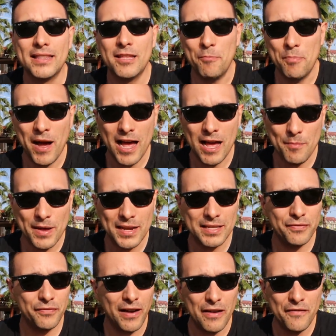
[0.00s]
the
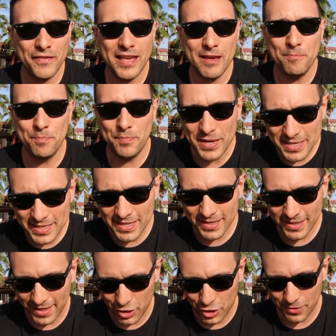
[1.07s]
Pimax 5K
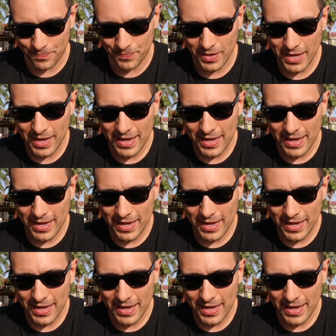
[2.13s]
Business Edition